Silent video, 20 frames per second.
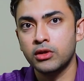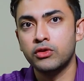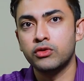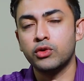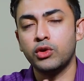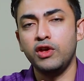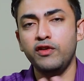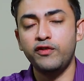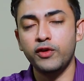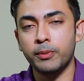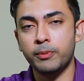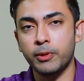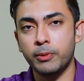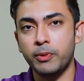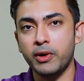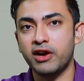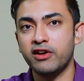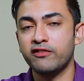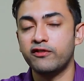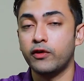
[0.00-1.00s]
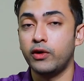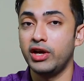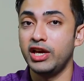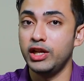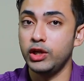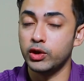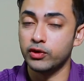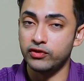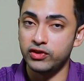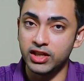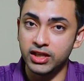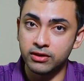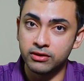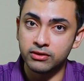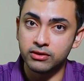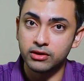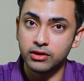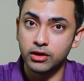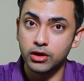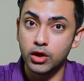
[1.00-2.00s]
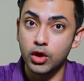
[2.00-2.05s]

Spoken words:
So if you're preparing for any of these,